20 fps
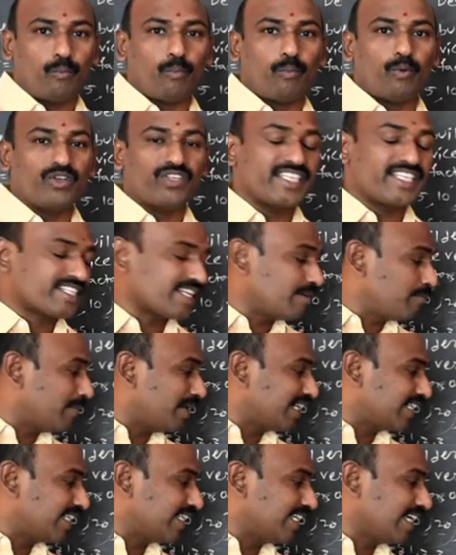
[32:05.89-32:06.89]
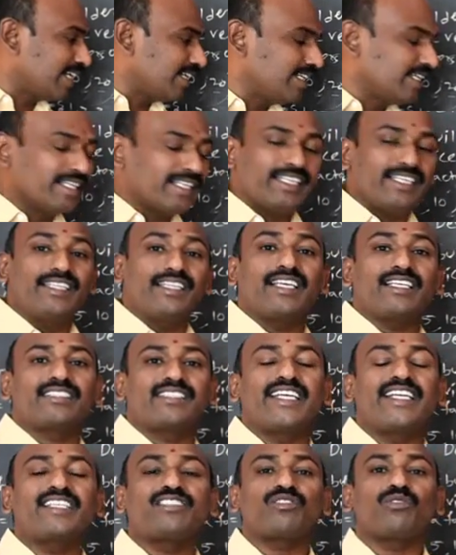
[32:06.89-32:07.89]
position, but here in the
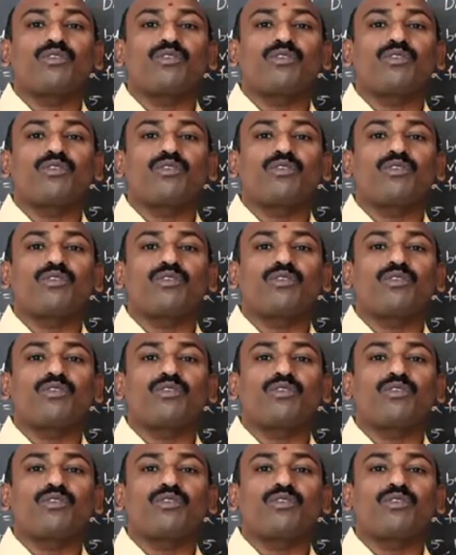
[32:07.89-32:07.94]
sets